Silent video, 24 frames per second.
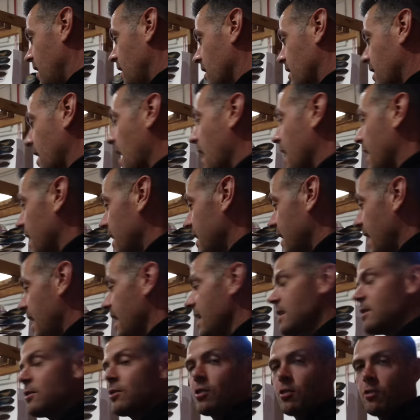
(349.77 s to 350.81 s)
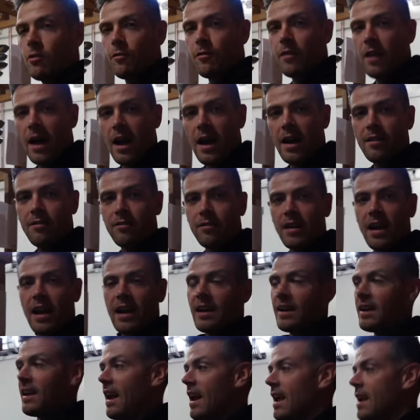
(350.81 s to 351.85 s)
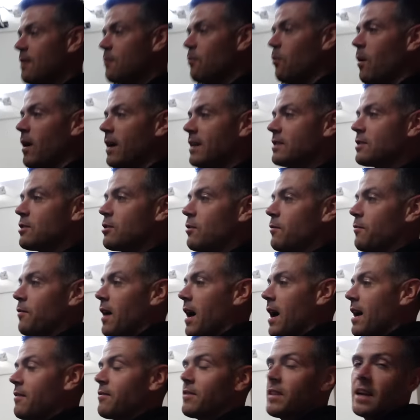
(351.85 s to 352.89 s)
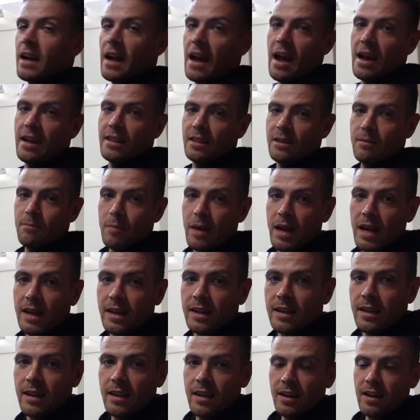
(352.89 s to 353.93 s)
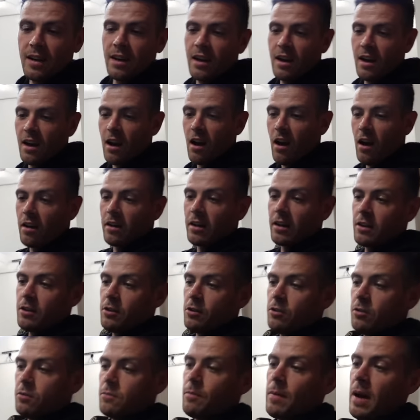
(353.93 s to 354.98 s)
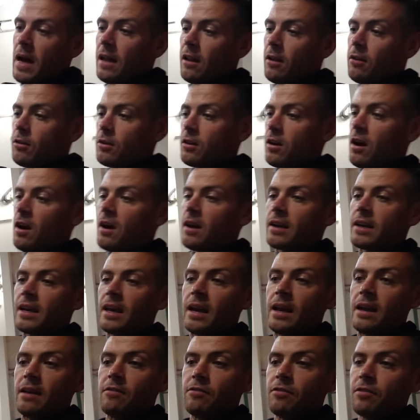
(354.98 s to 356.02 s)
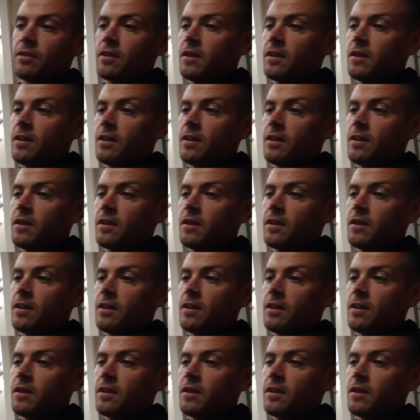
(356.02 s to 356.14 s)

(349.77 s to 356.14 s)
Okay, I got an 825 and an 8125 that I had to make on a new mellow concave.